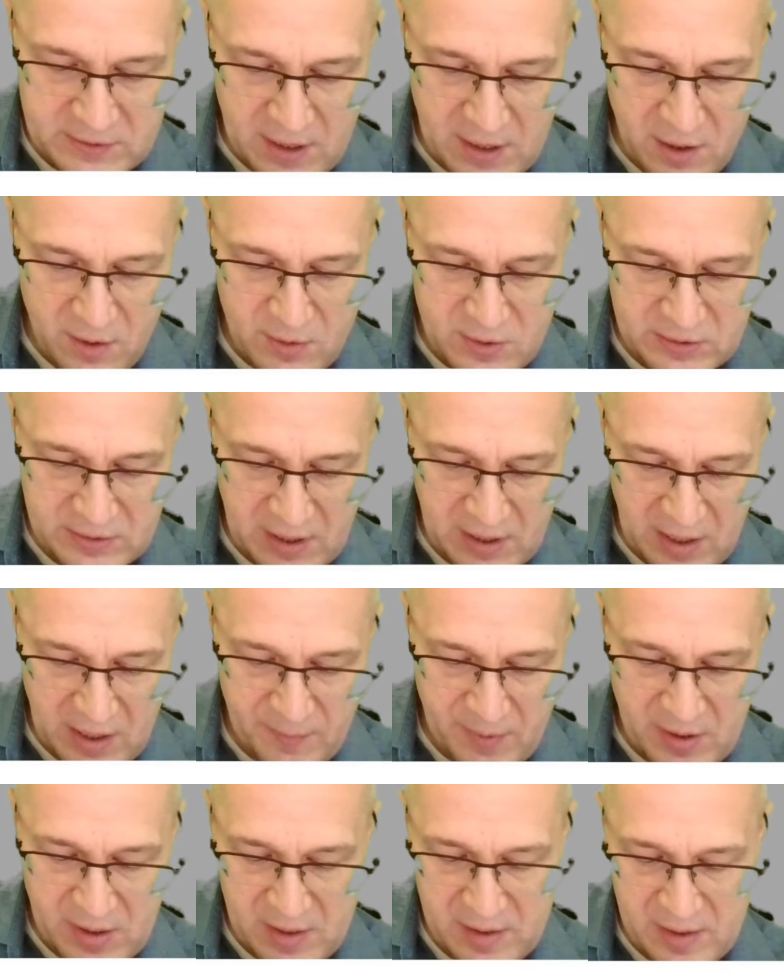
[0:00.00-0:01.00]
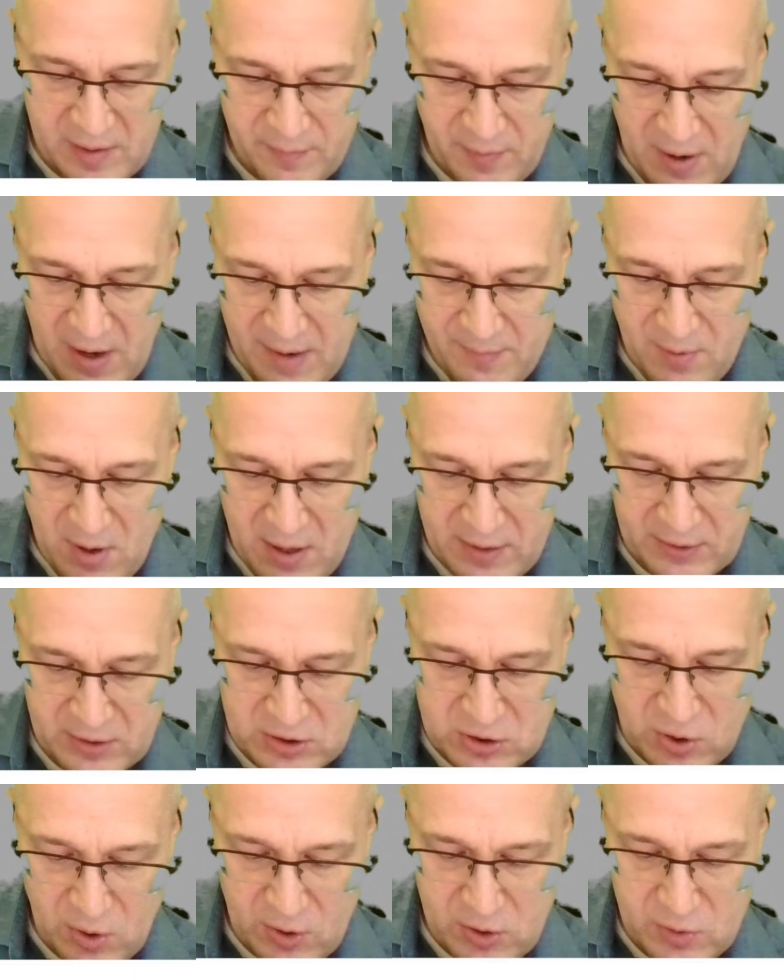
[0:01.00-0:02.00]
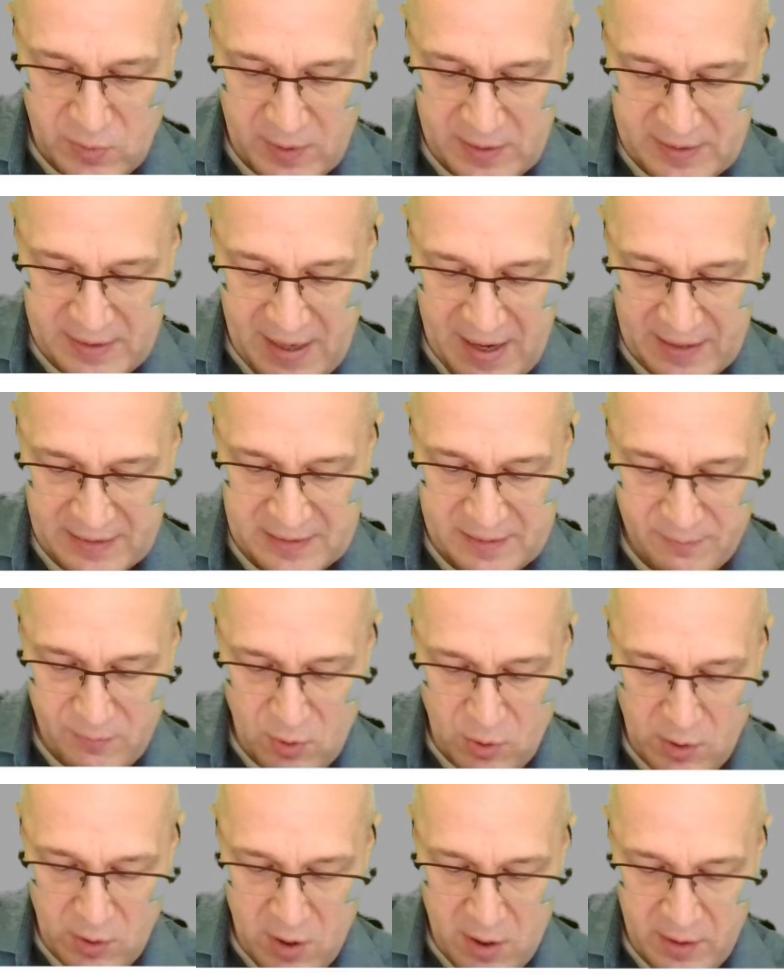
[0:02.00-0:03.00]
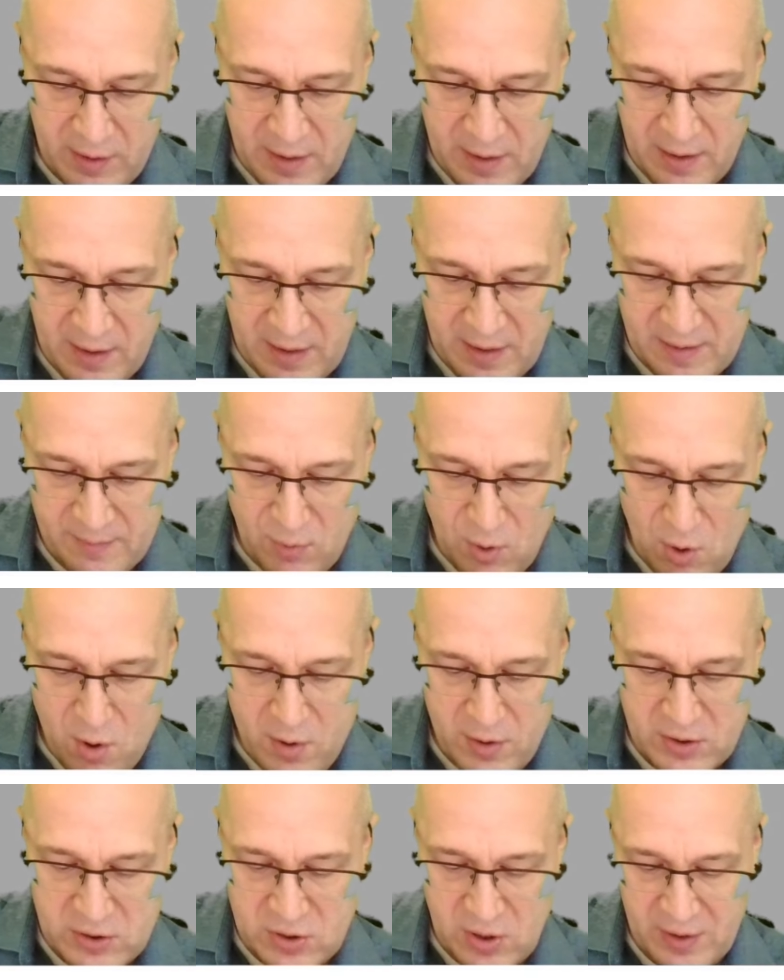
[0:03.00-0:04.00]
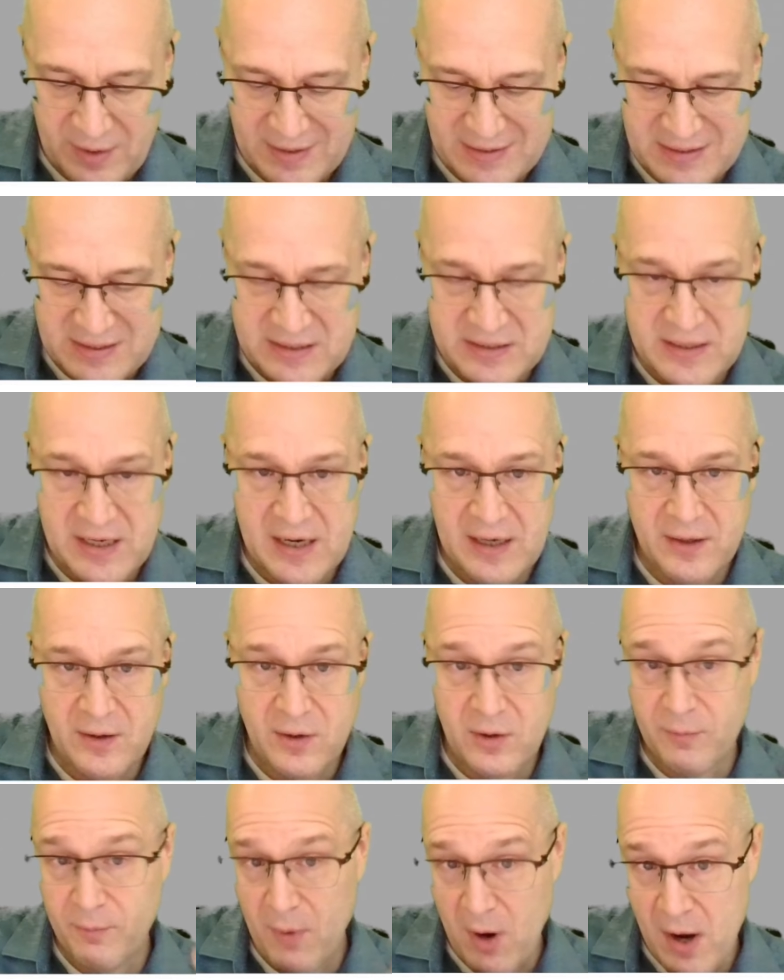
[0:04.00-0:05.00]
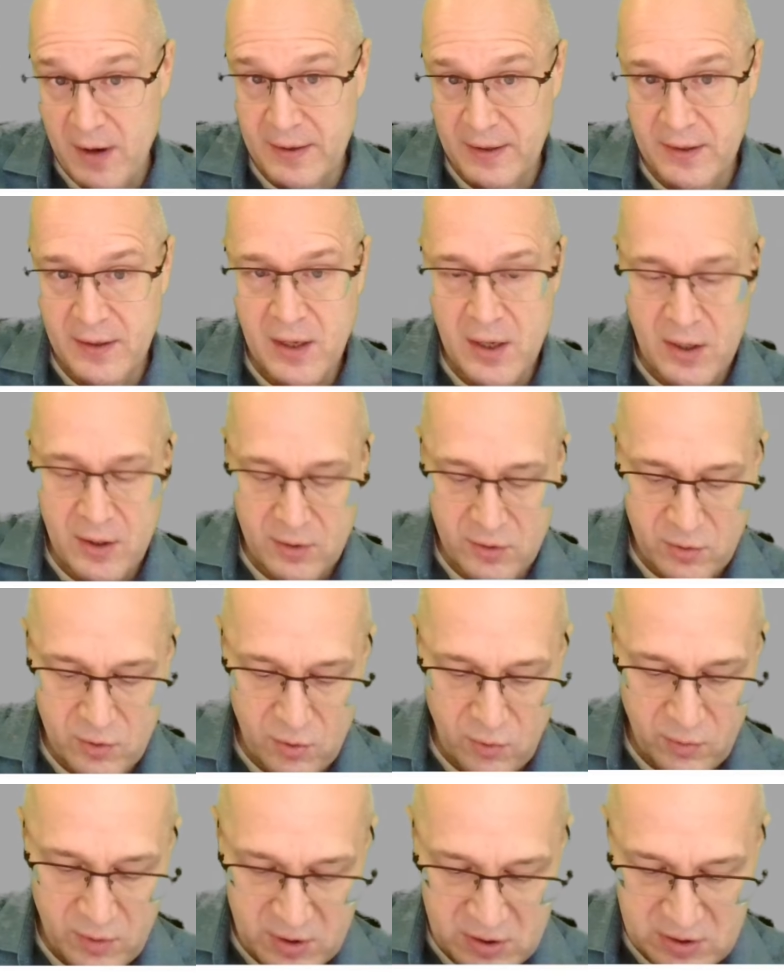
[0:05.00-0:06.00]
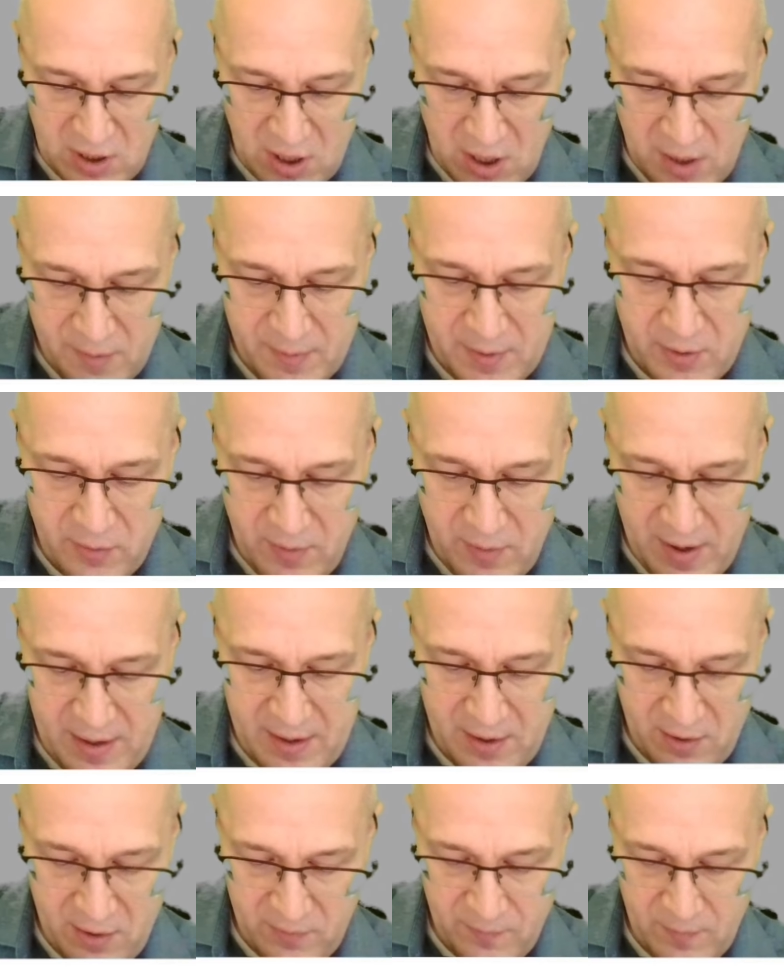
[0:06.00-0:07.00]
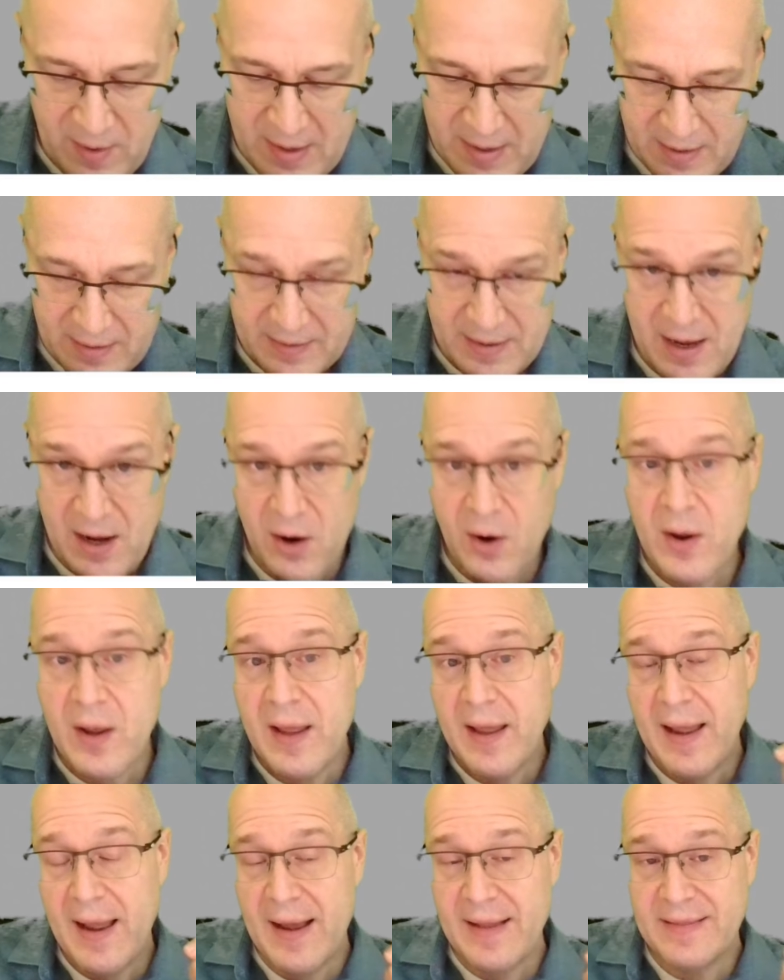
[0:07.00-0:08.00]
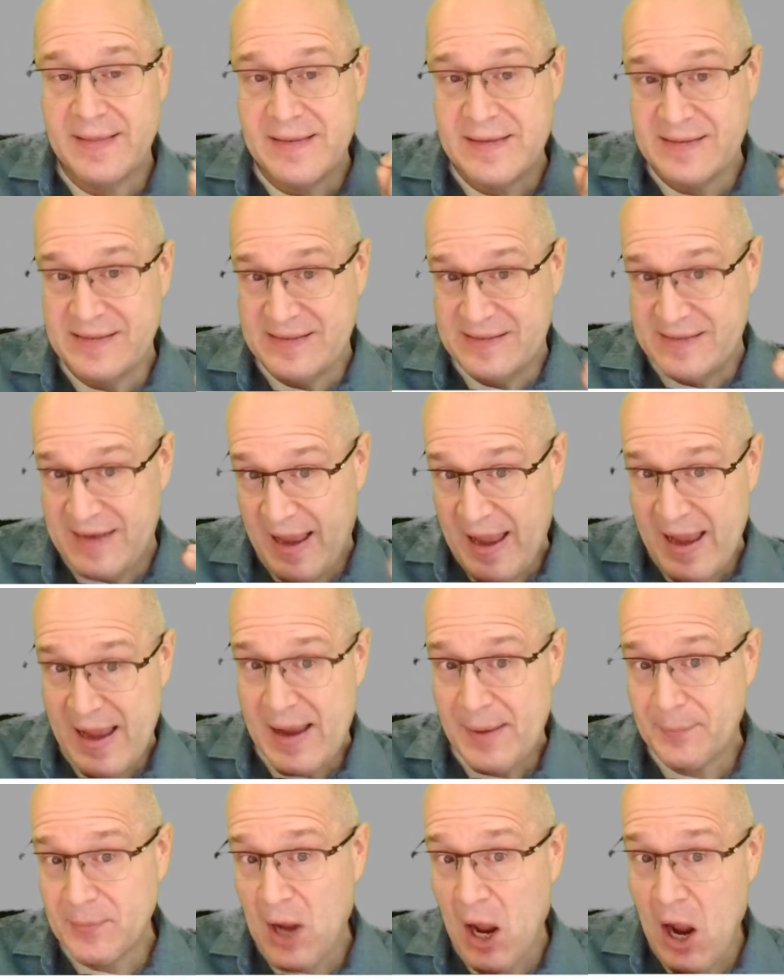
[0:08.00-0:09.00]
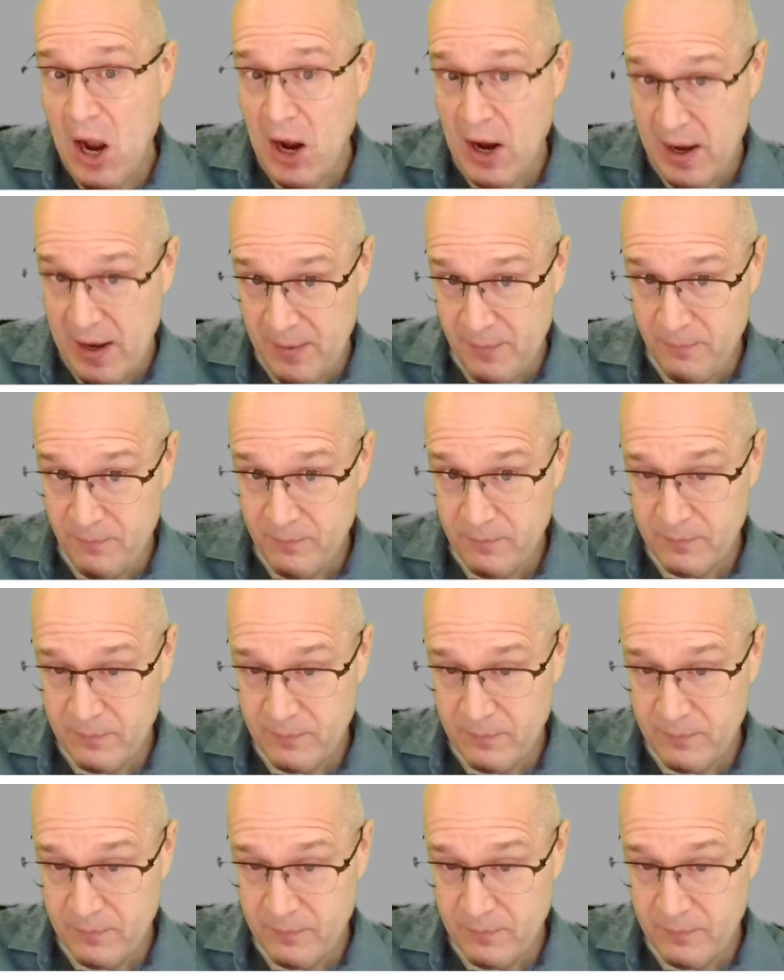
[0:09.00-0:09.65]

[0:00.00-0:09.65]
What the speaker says: arrow is telling me that the pi bond is going to attack the boron, and the boron is going to get stuck or bonded to this carbon right here. Now, at the same time,